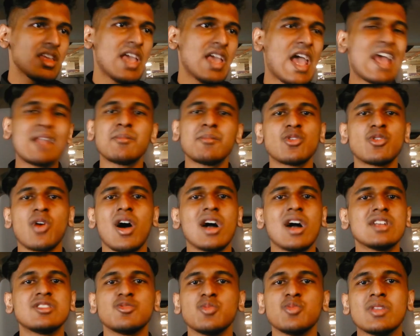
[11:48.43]
and
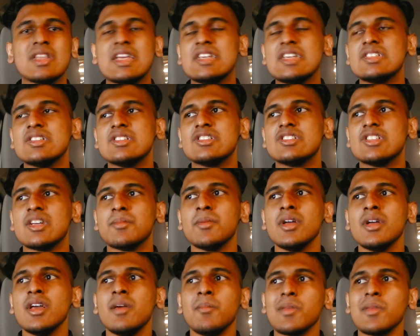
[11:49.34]
Mirage relationship,
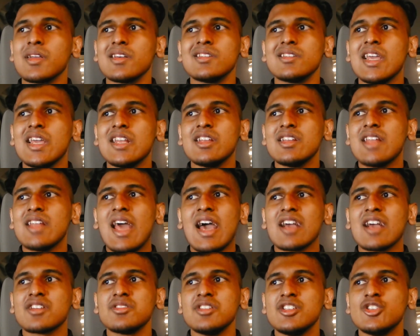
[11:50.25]
because they didn't
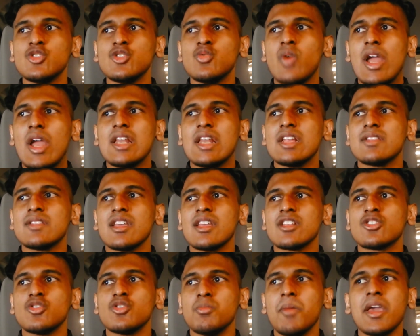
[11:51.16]
actually do
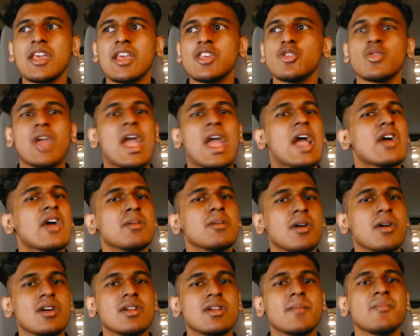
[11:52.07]
anything to make you care
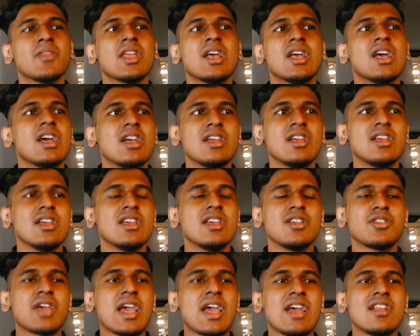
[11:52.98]
about
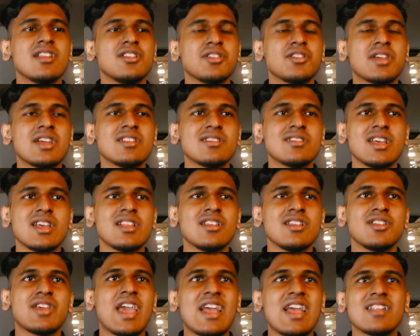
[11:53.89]
it. You can't say
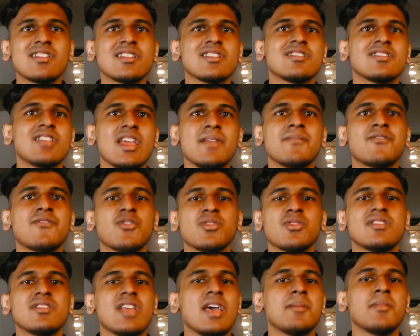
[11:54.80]
the same for
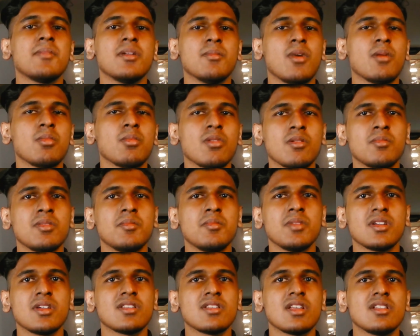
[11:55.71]
Sam and Bumblebee,
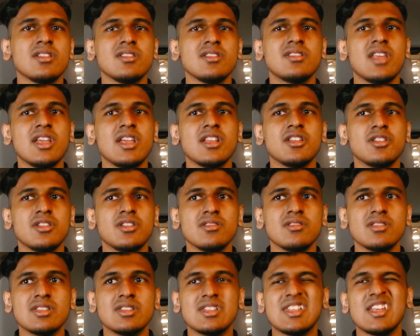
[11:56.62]
because at least they
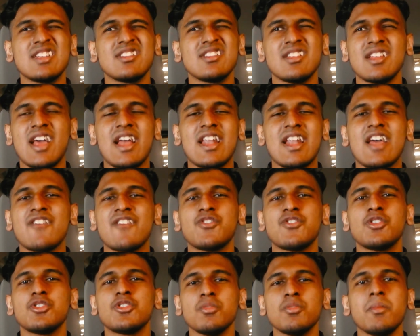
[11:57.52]
did an
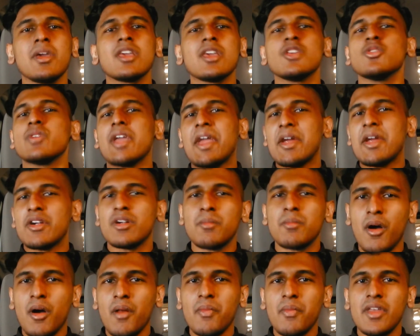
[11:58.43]
effort to make you care
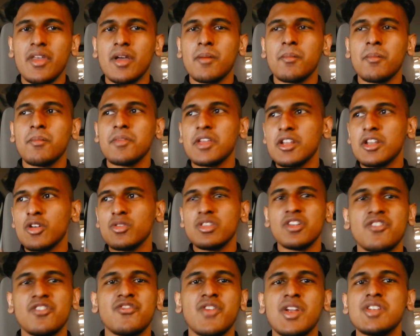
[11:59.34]
about them, you know,
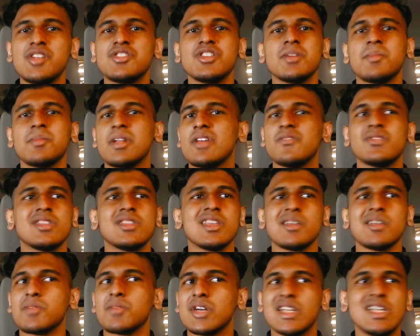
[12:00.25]
friendship and
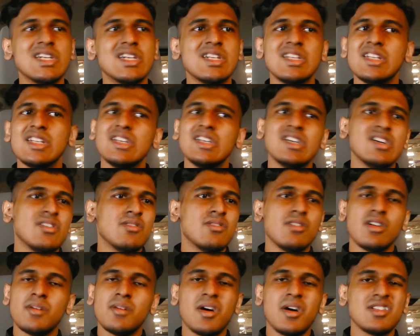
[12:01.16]
everything. But
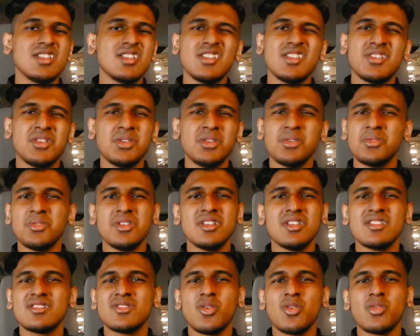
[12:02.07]
about these two,
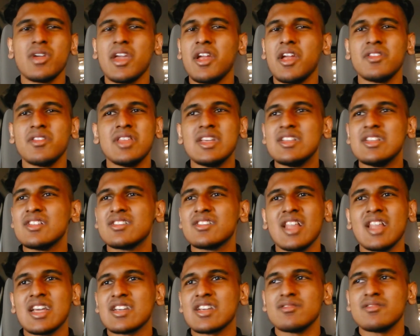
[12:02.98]
you just don't care. They just,
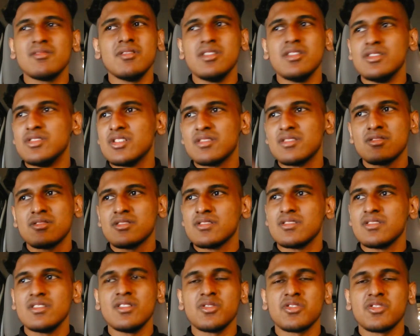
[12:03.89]
like, you know, just,
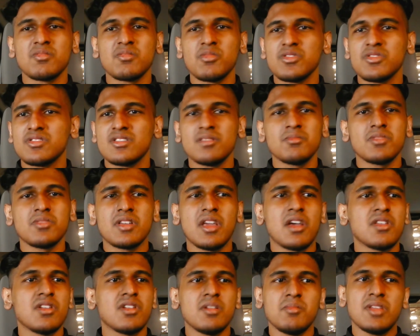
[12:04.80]
you know, smush them
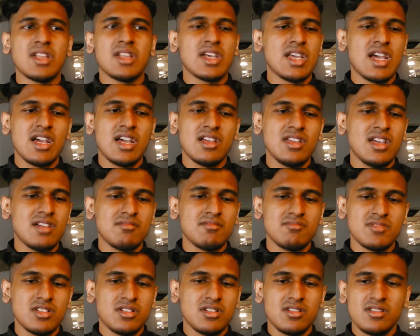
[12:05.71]
together and be like, yeah,
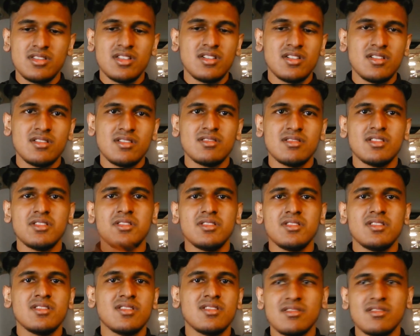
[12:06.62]
they're
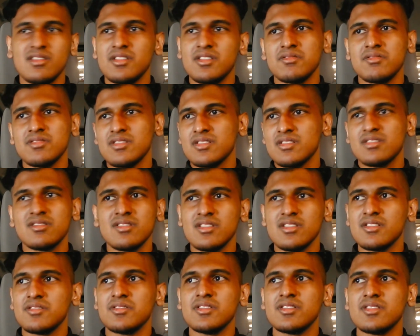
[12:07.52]
just, you know, just,
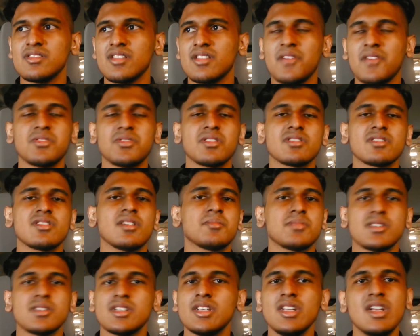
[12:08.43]
you know, you just have to
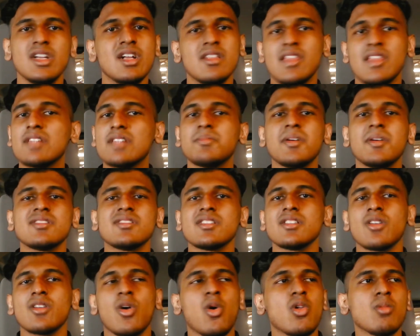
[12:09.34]
accept it. That's
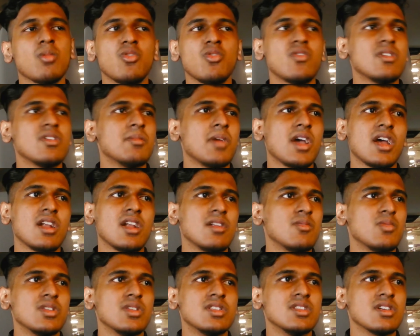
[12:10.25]
basically the whole movie, man,
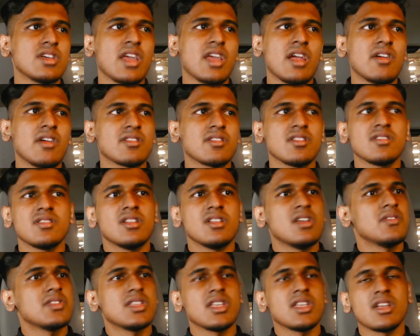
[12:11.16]
with the characters and
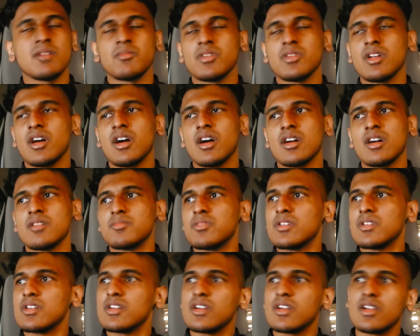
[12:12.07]
everything. But
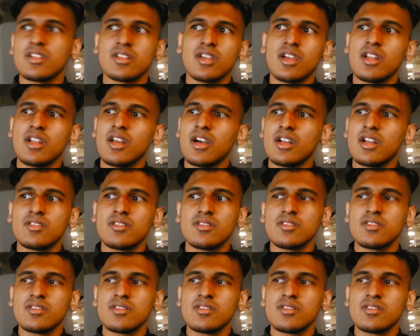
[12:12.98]
I cannot.